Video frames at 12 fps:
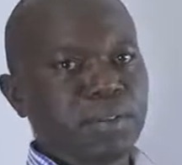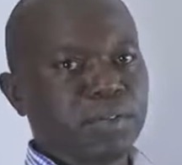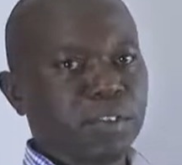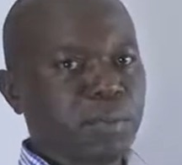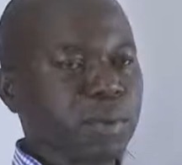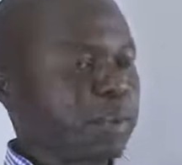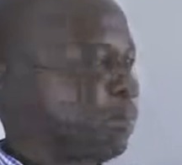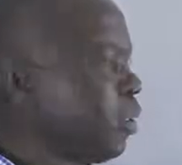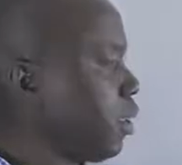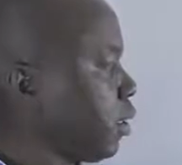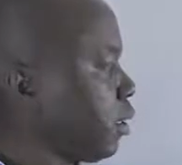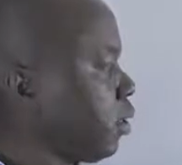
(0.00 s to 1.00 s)
For human
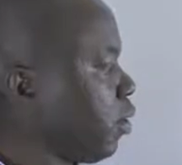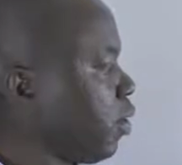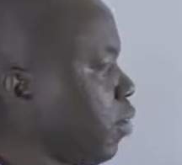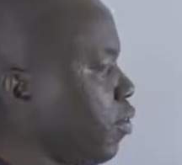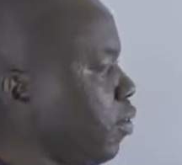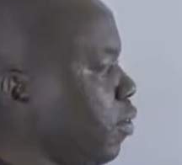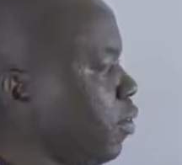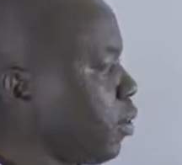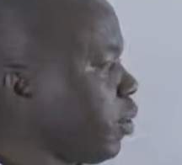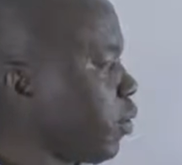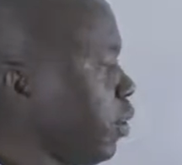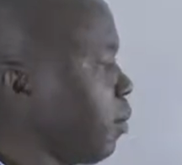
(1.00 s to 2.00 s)
beings or for
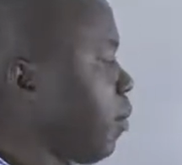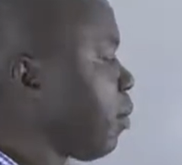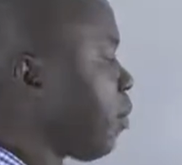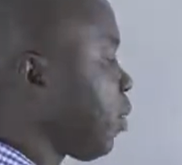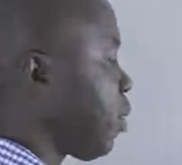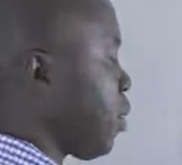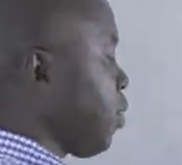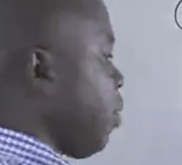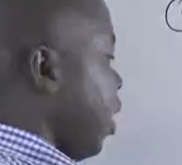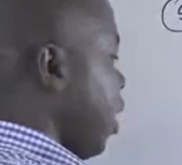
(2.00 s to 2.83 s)
most of the mammals, we